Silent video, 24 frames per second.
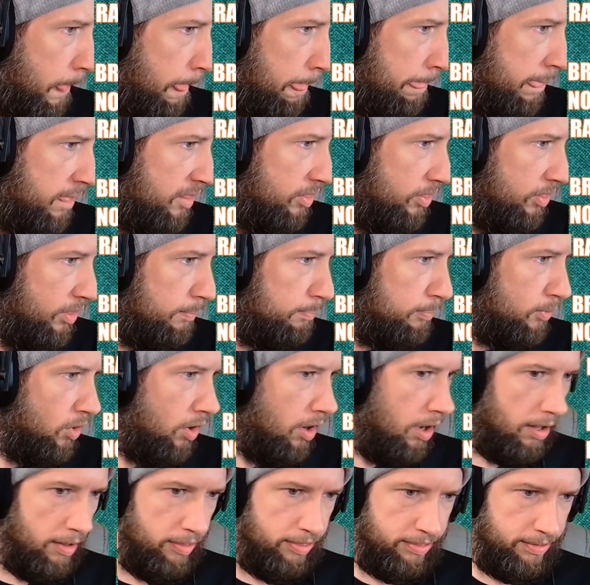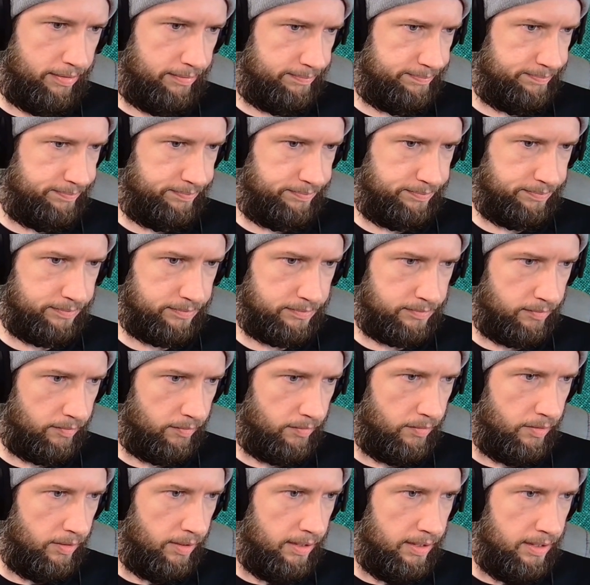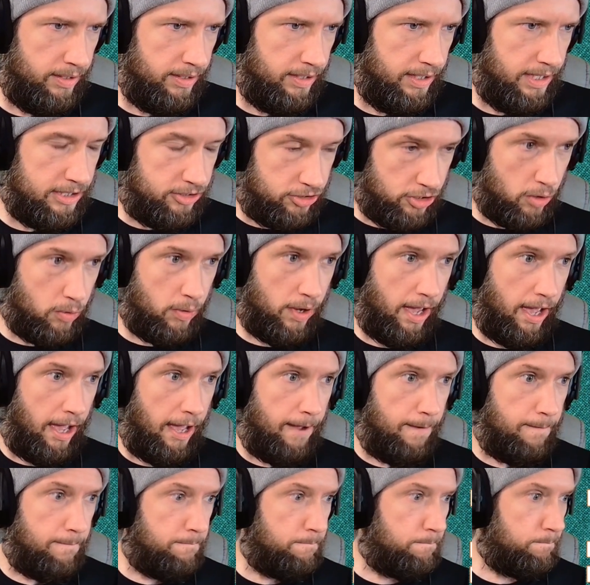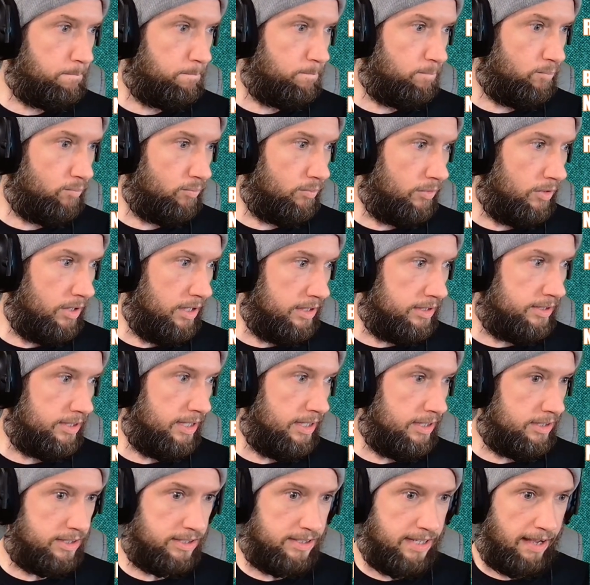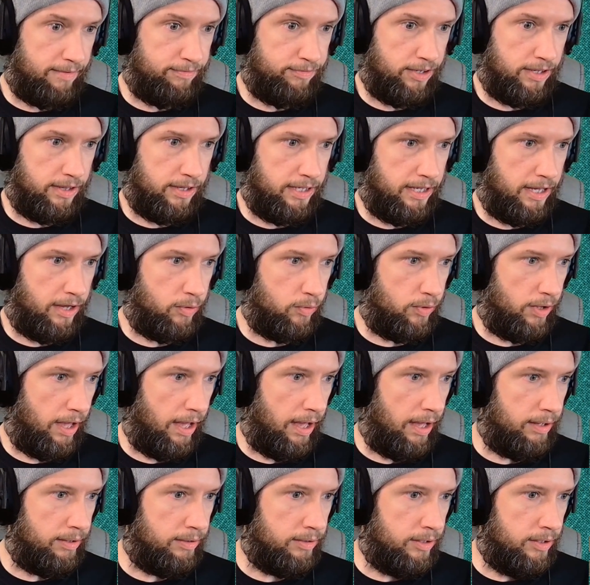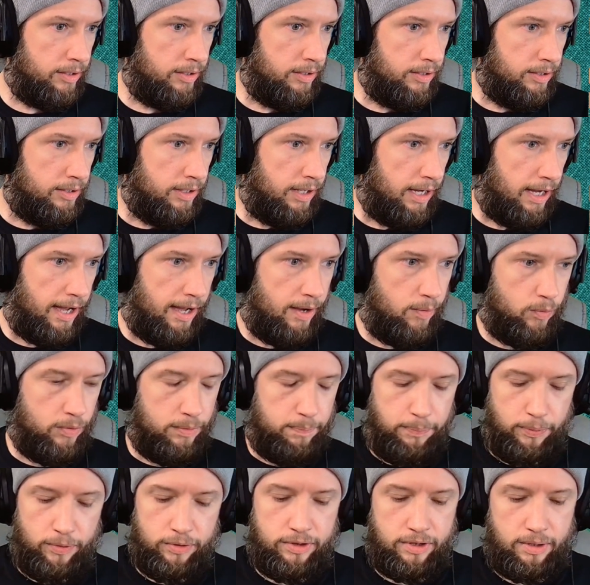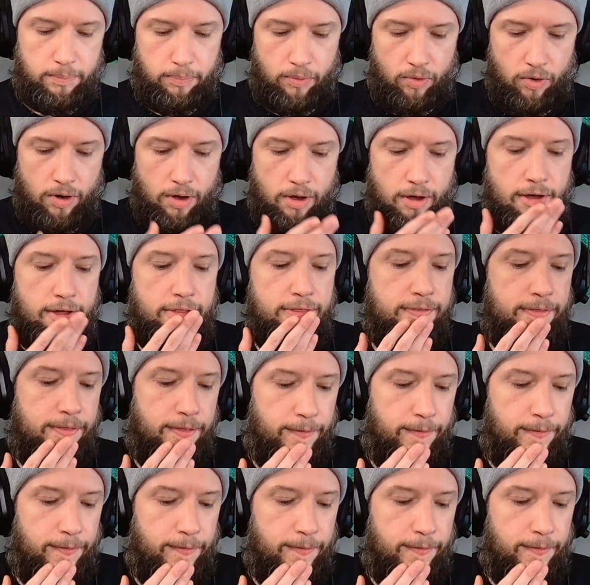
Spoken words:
The broth. It's okay. It's definitely okay. I would put the broth